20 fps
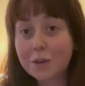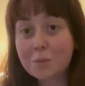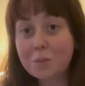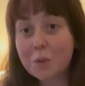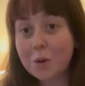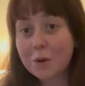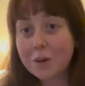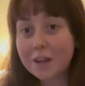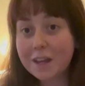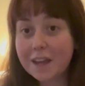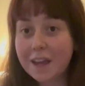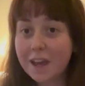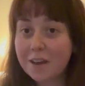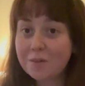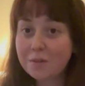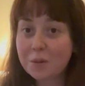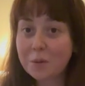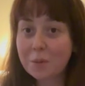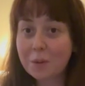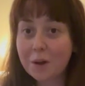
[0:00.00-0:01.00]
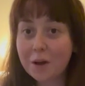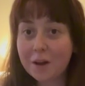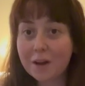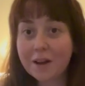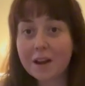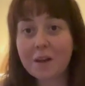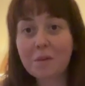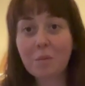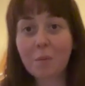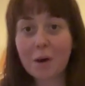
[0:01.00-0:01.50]
morning everyone
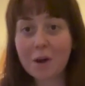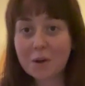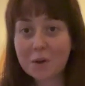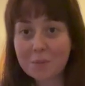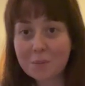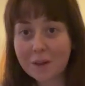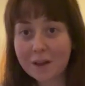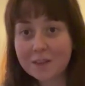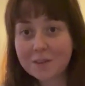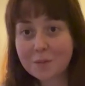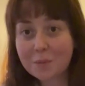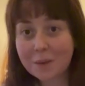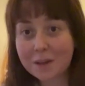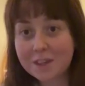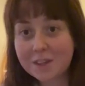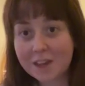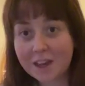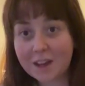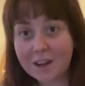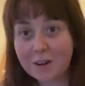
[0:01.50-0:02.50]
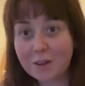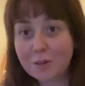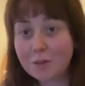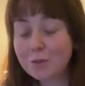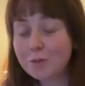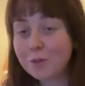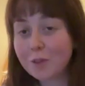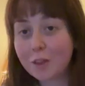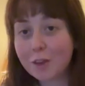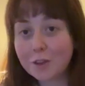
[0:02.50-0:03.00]
and welcome back to my channel.
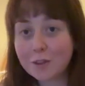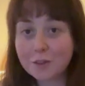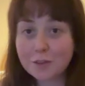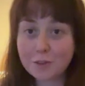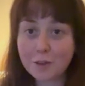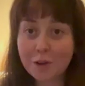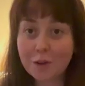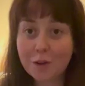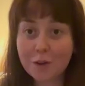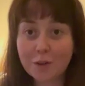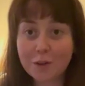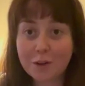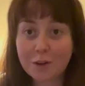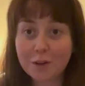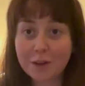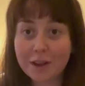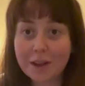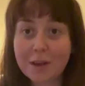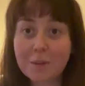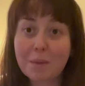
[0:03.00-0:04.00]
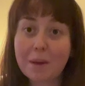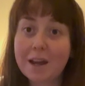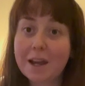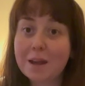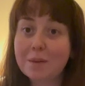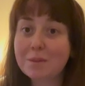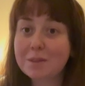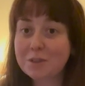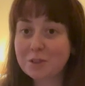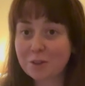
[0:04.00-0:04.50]
For those of you who are new here, my
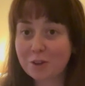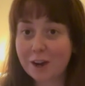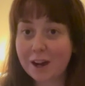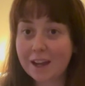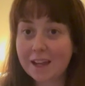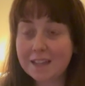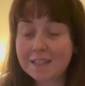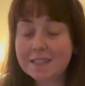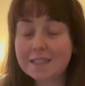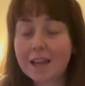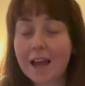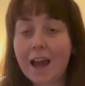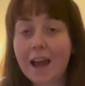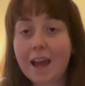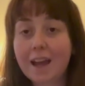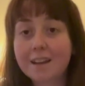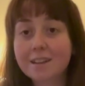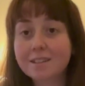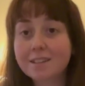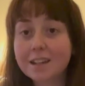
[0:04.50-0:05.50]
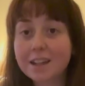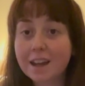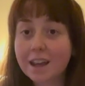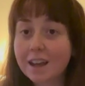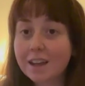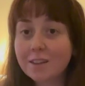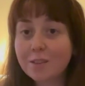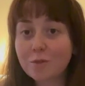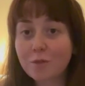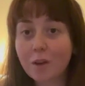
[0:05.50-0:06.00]
name is Grace and
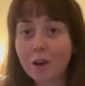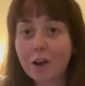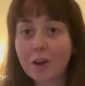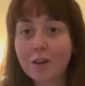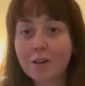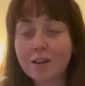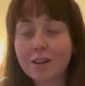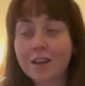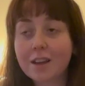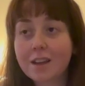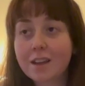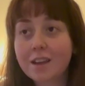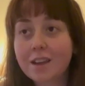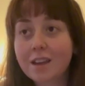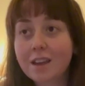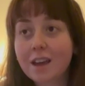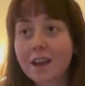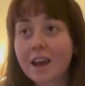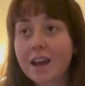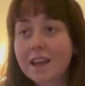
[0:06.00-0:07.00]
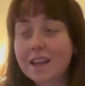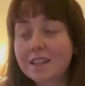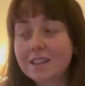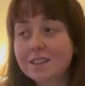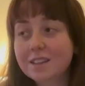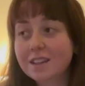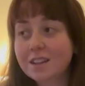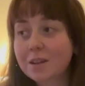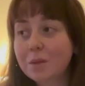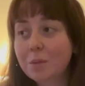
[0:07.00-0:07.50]
today's vlog is
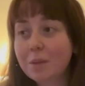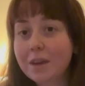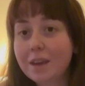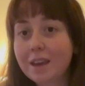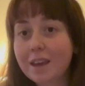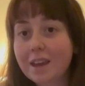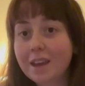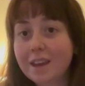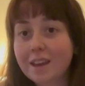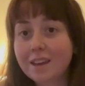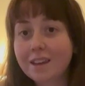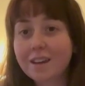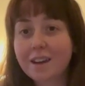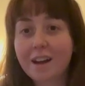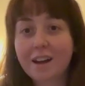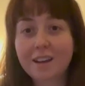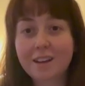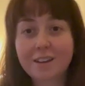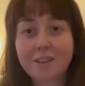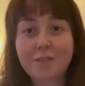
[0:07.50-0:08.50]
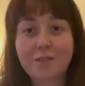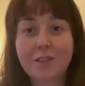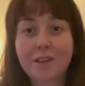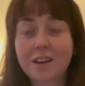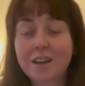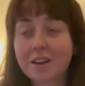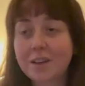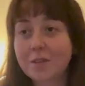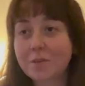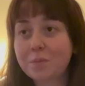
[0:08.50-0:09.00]
gonna be kind of
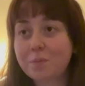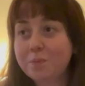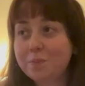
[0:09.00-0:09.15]
a